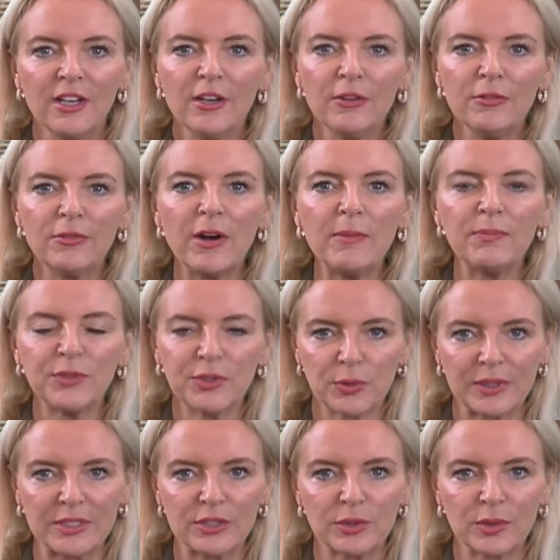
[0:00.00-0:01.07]
from
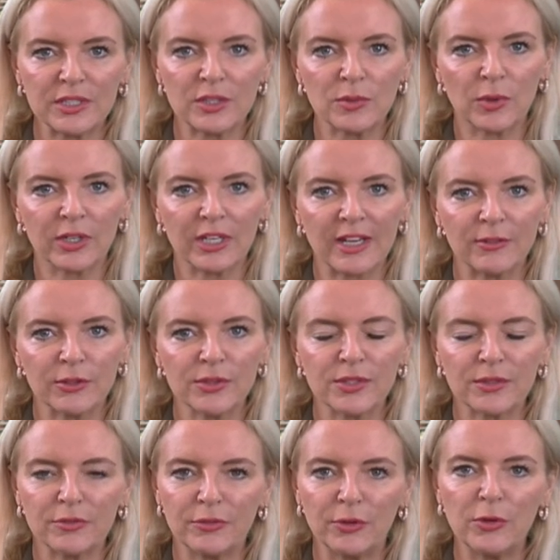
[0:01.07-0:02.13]
2021 levels
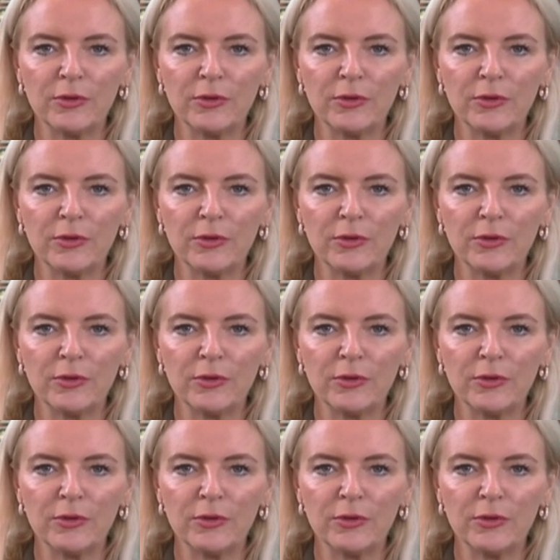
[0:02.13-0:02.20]
for